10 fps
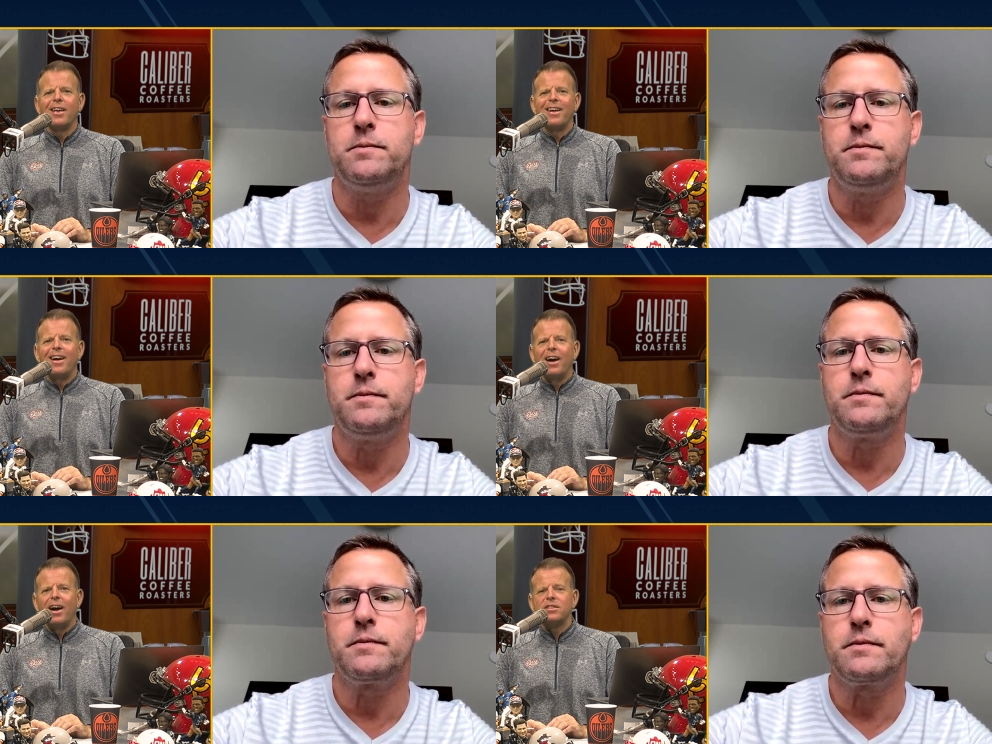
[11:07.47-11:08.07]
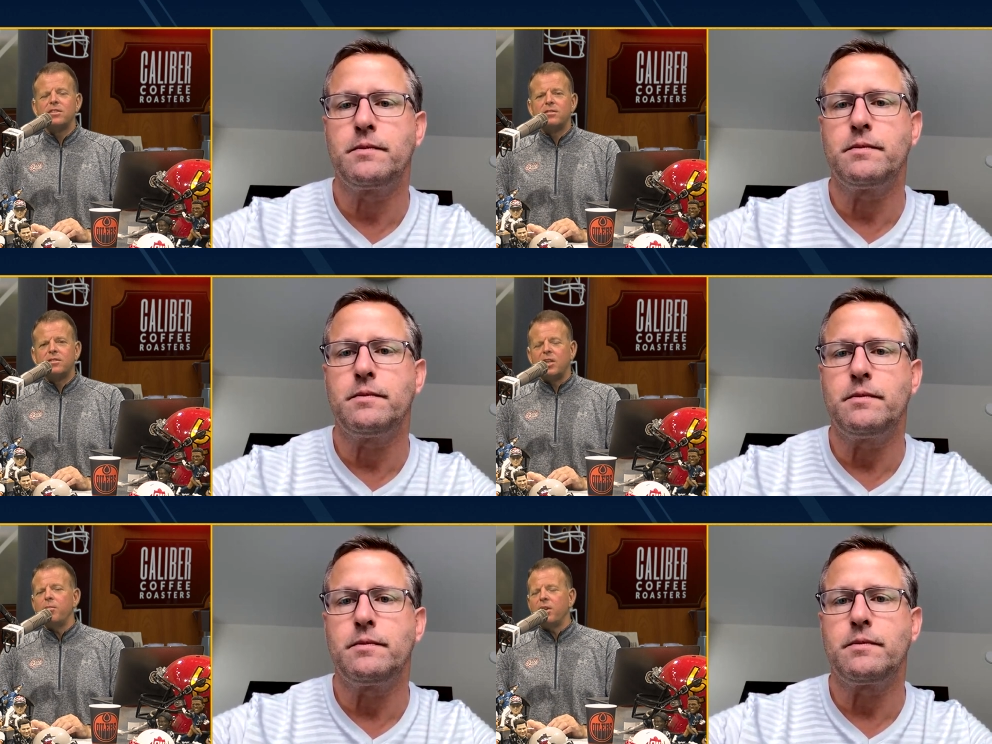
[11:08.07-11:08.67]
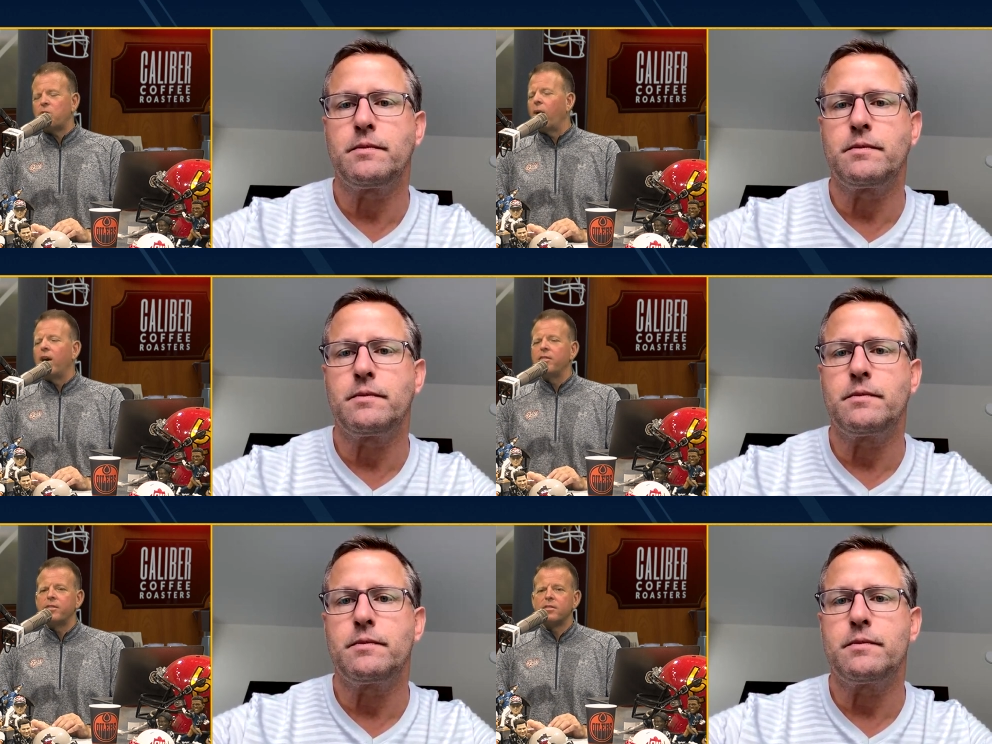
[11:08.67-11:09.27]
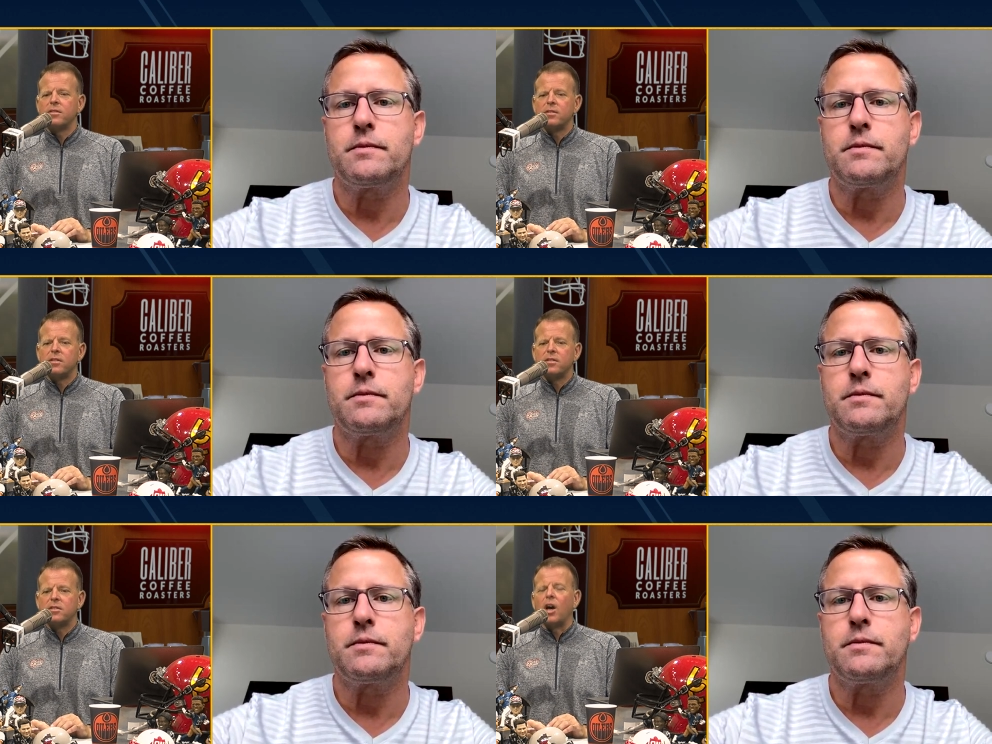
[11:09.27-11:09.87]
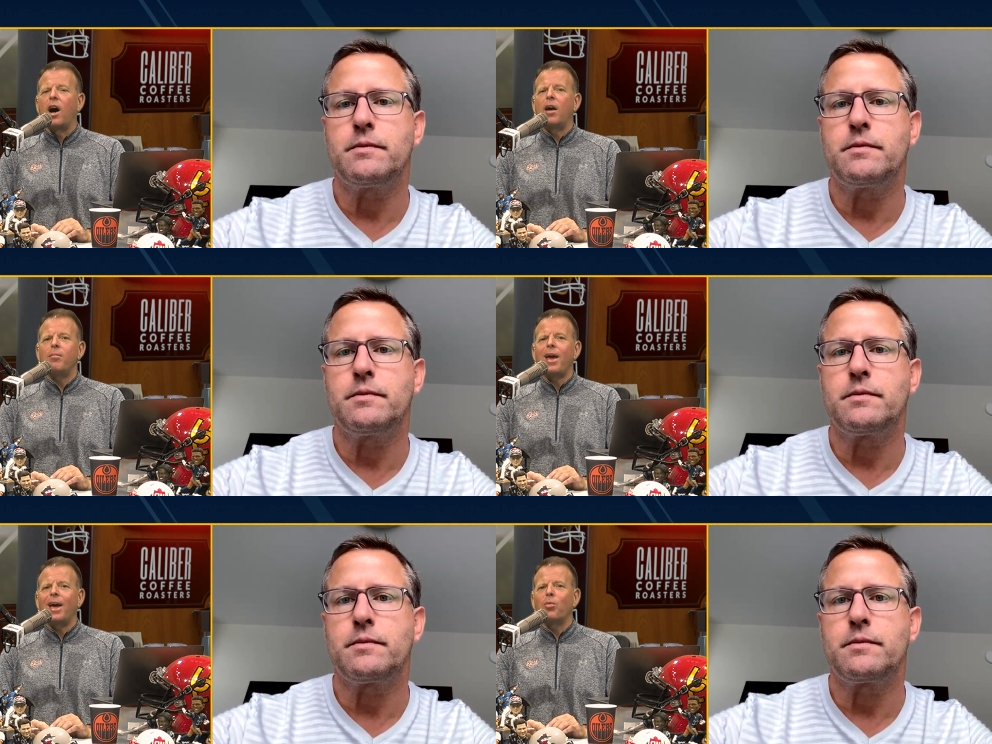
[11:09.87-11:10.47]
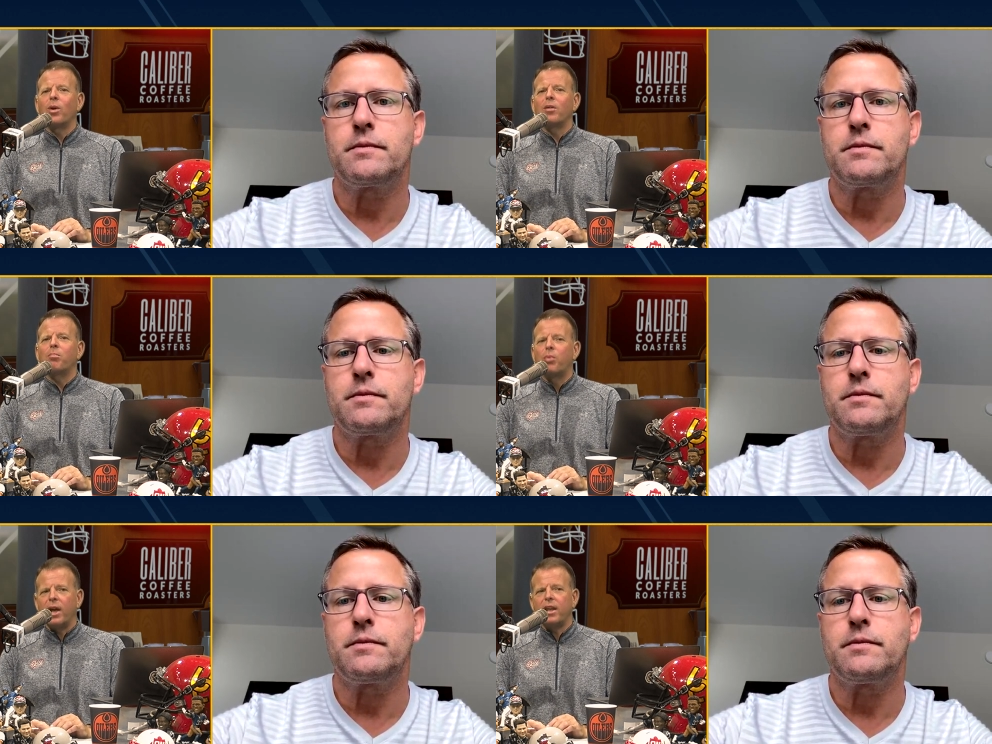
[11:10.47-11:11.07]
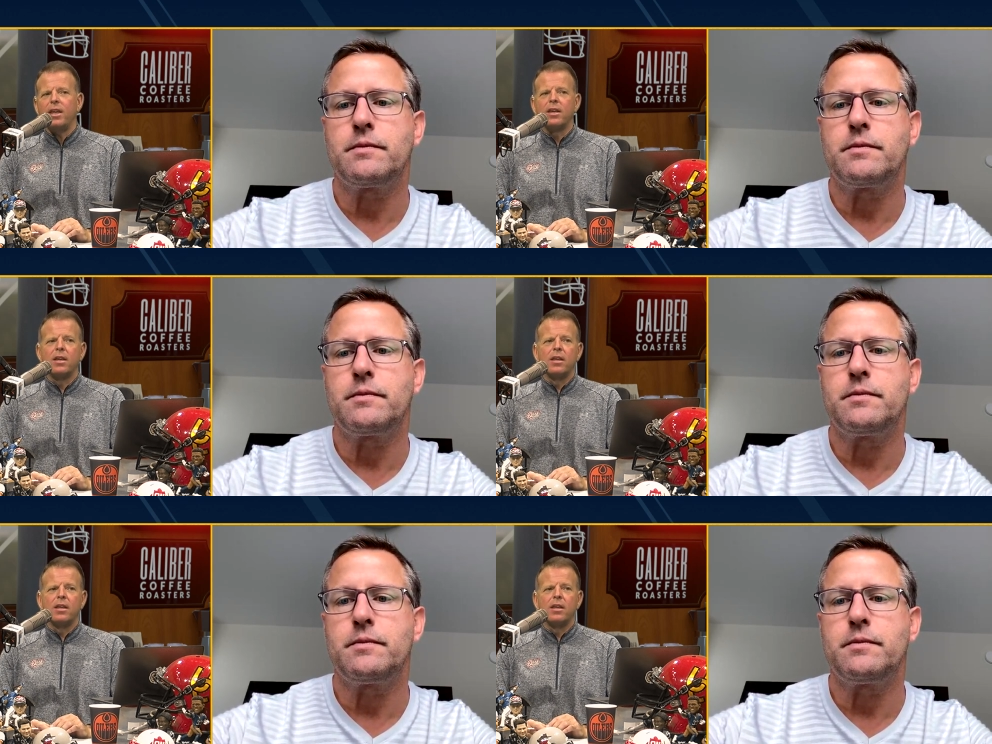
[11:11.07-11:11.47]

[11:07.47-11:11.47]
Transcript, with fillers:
Speaker 1: Uh, T B twelve, Tom Edward Brady,